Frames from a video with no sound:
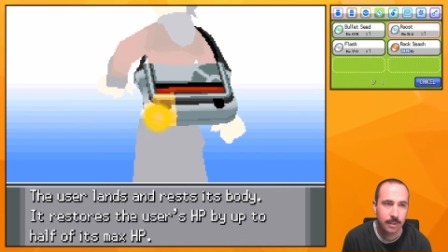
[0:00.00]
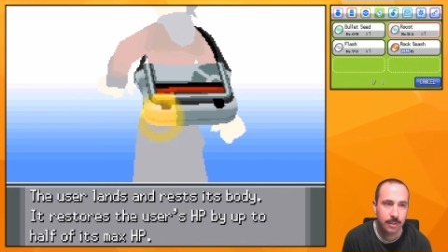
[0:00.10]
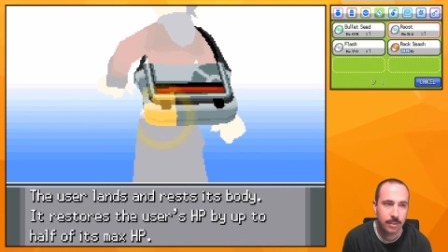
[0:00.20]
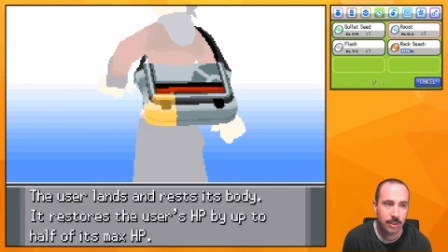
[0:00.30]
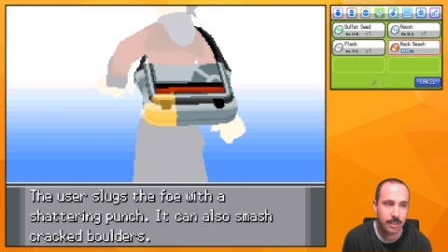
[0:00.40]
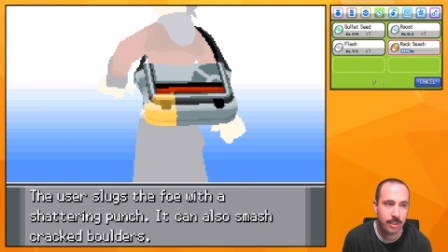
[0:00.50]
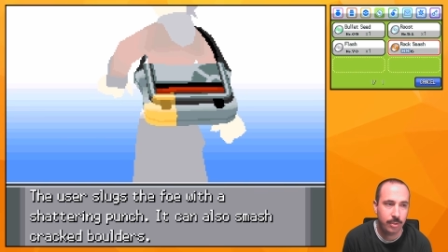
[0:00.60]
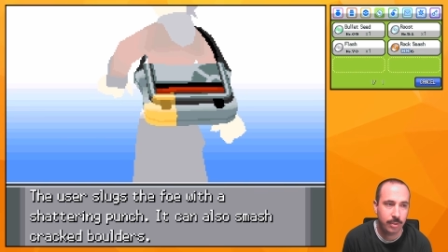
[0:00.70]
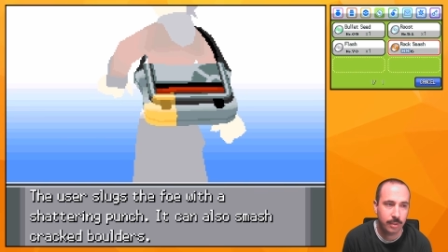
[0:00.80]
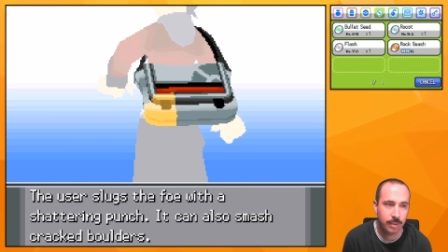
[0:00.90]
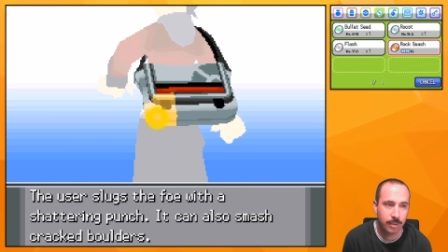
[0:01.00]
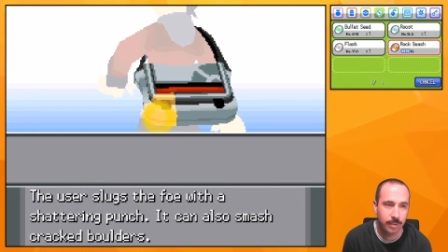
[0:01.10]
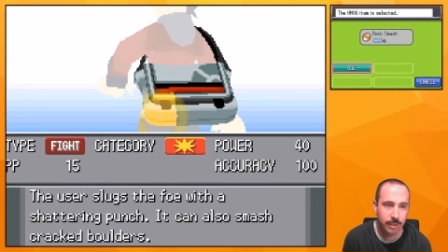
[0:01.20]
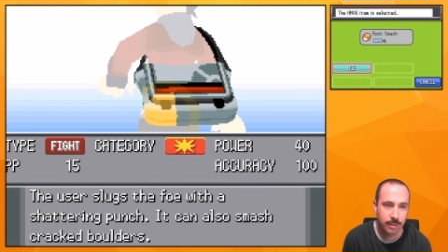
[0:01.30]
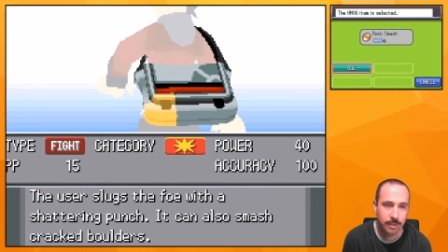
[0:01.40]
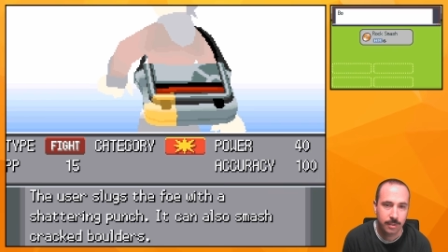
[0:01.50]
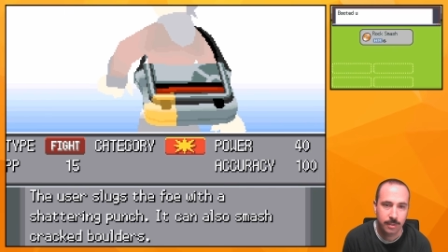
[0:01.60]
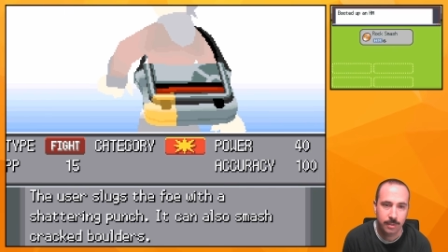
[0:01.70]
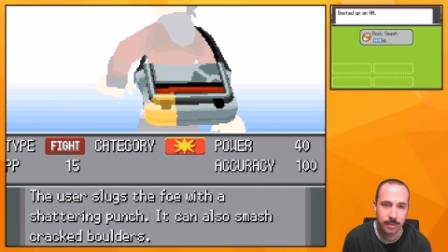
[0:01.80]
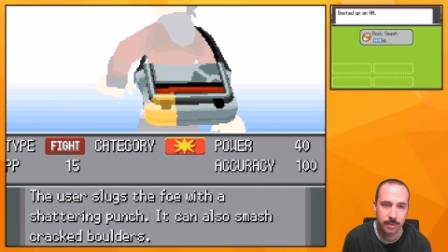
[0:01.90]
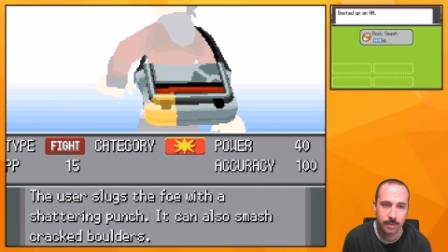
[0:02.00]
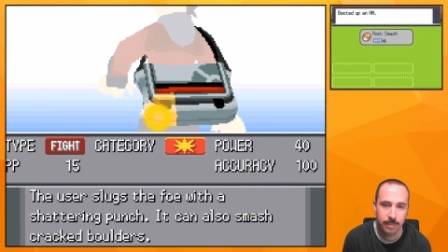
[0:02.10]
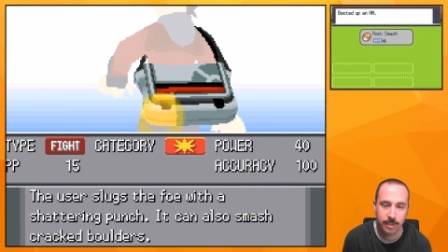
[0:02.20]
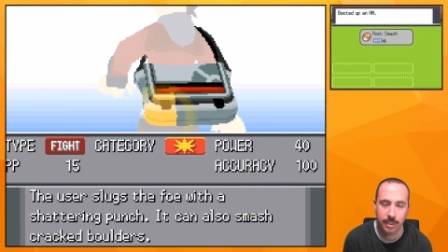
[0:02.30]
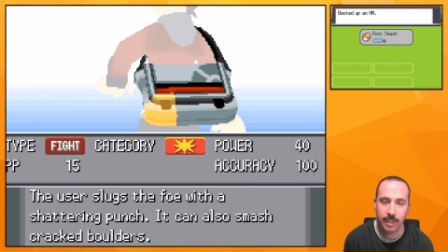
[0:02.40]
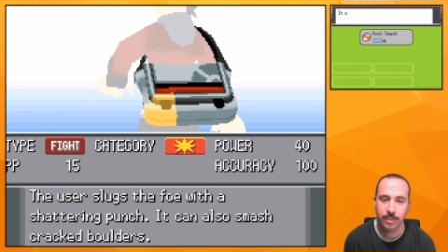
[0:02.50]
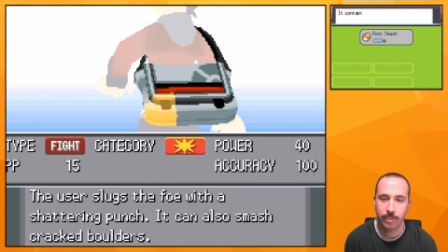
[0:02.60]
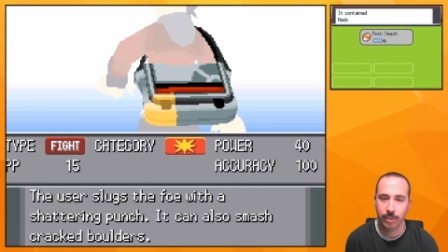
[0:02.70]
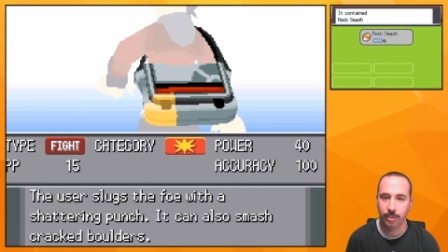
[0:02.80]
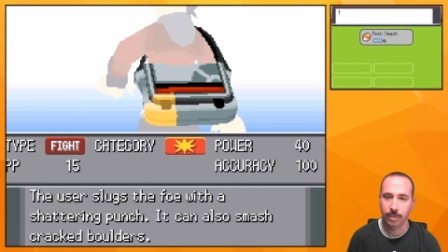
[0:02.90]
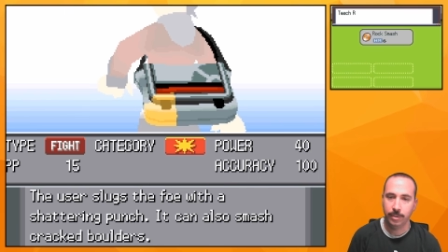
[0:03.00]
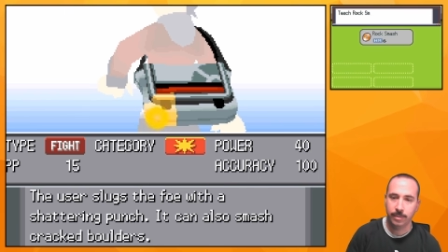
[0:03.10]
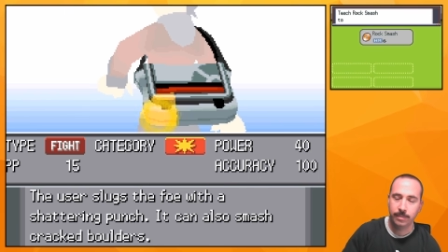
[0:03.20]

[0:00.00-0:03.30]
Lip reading: So let's see who can learn this besides Riolu.